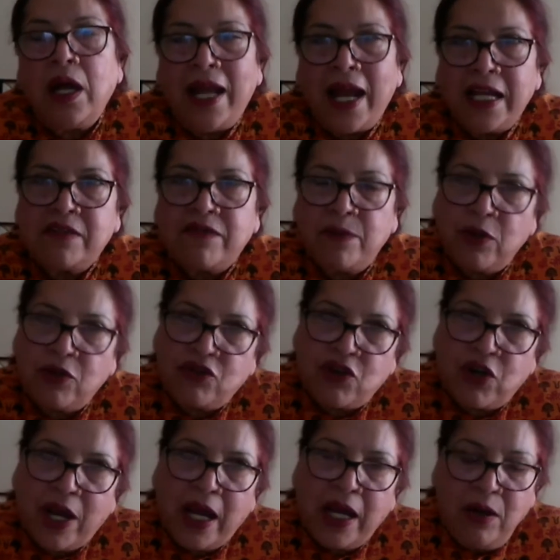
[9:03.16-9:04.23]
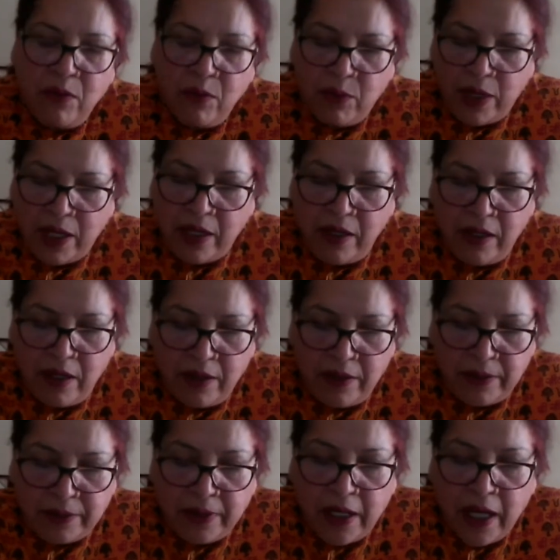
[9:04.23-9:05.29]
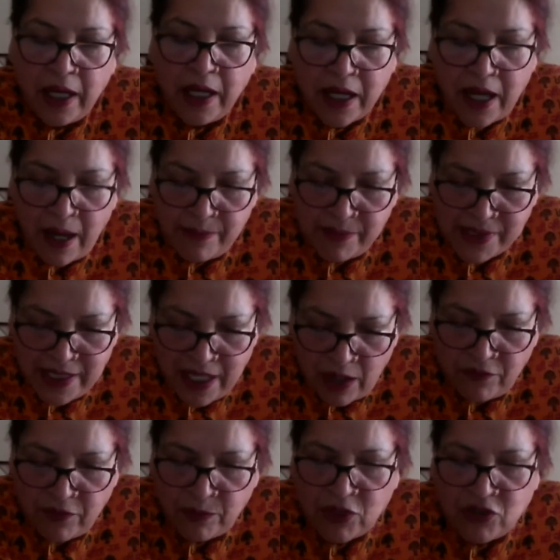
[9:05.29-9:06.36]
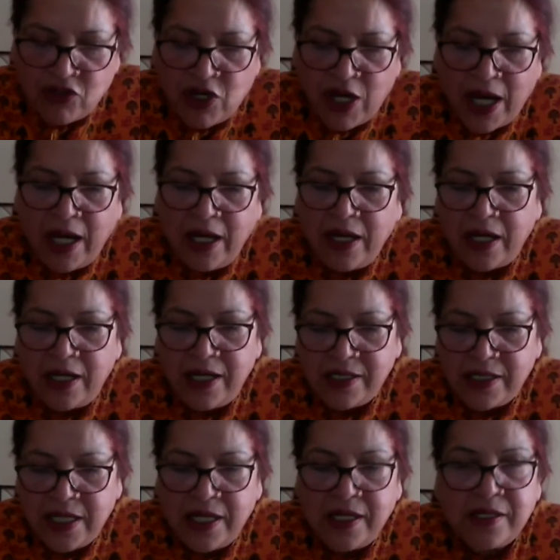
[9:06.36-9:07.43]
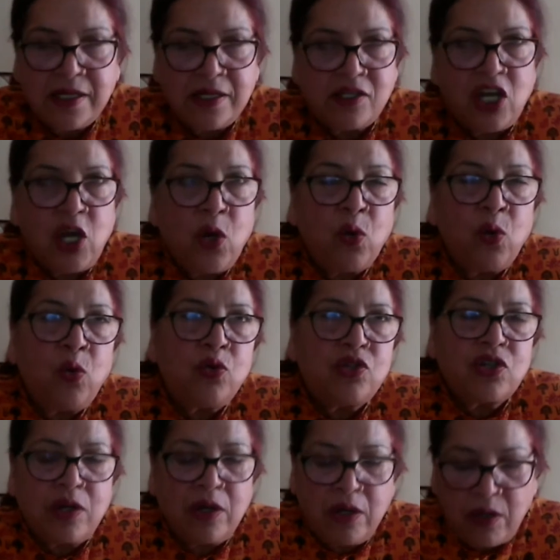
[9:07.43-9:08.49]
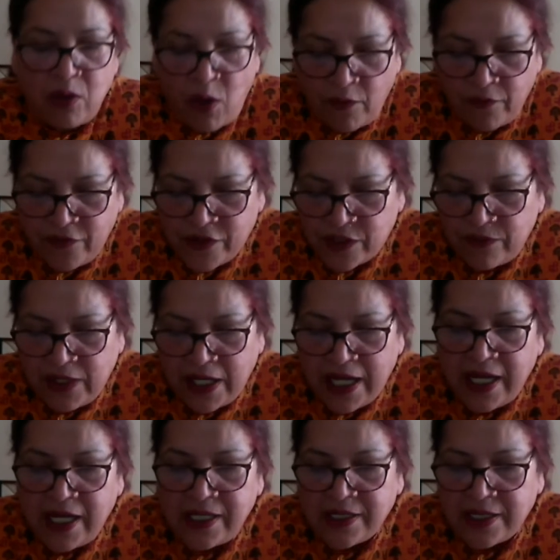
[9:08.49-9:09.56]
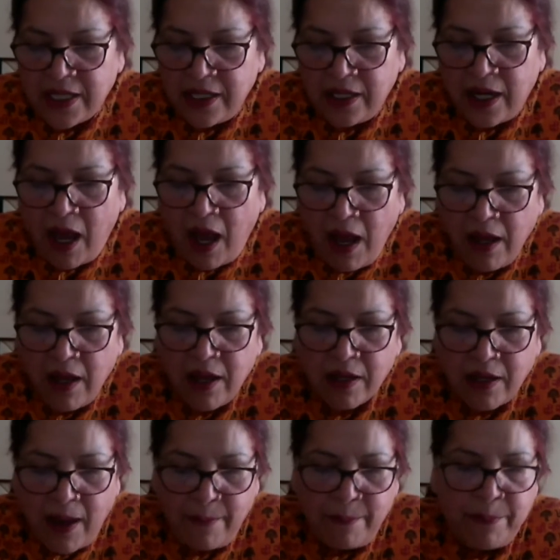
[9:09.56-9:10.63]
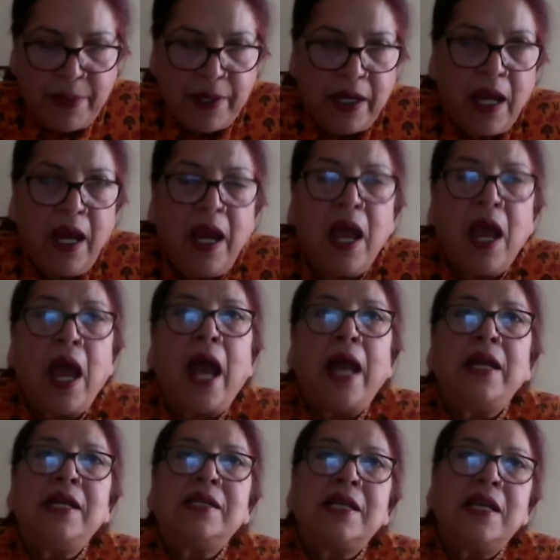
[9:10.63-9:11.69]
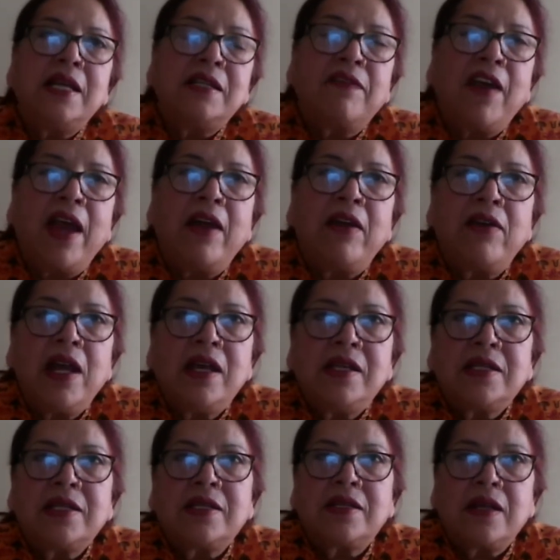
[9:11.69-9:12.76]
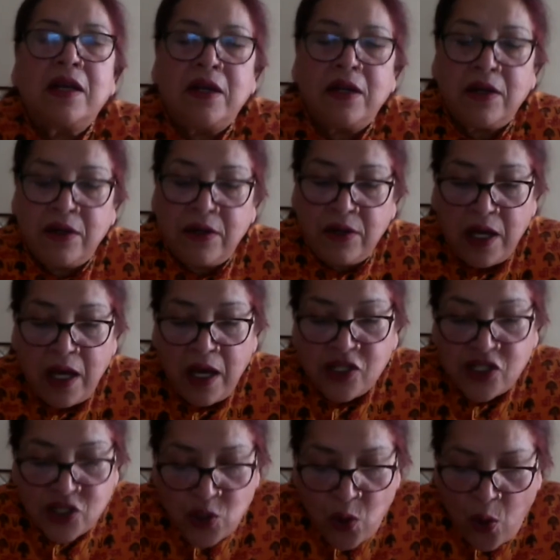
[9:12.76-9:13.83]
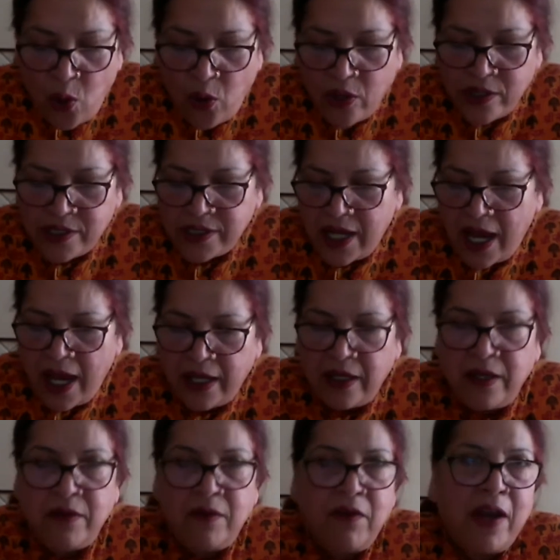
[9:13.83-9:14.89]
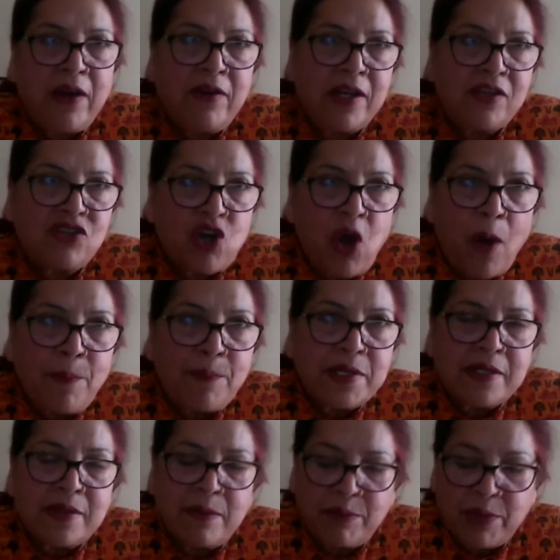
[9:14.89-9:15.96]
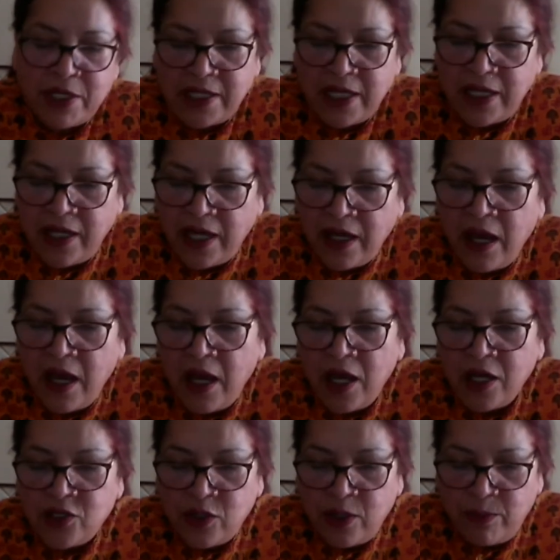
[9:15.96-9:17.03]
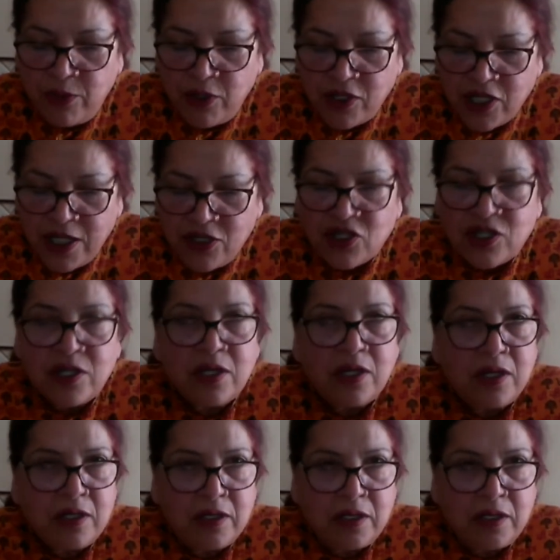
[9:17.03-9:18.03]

alights from the train, when he comes down from the train, and he sees this huge office of the East India Company, and he sees various stores and various shops pertaining to the British,